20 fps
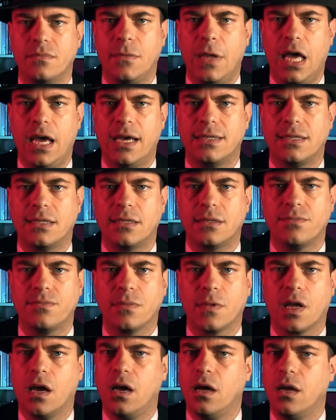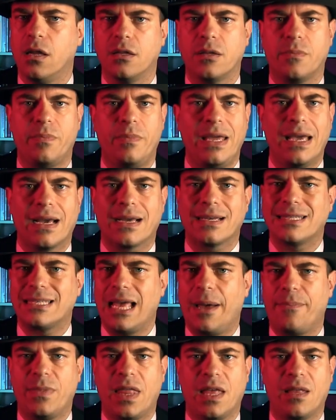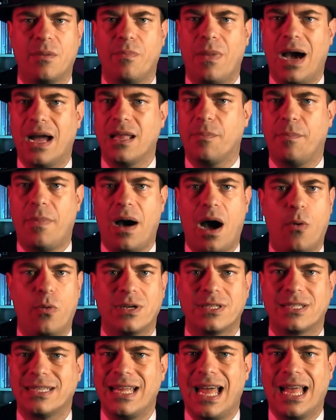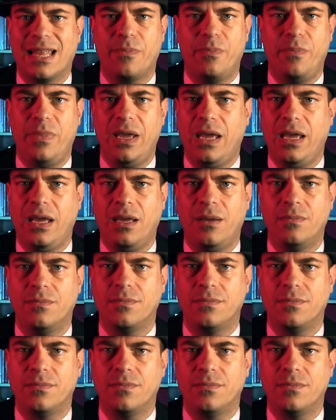This couldn't be accepted by the powers that be.